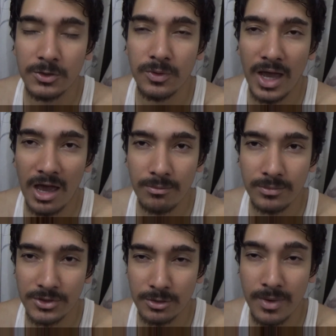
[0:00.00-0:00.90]
you have
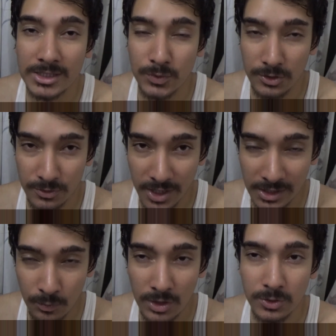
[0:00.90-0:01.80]
determines what you
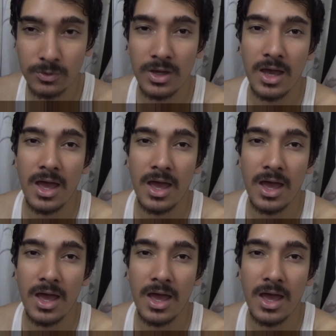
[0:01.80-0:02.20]
get, what you